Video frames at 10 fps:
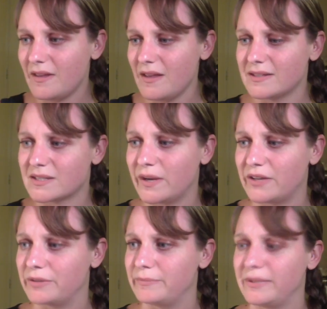It's quite
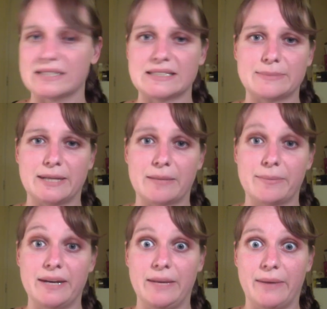hot because it's black.
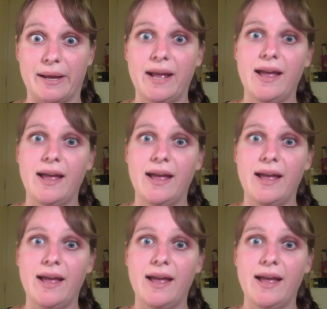But anyway,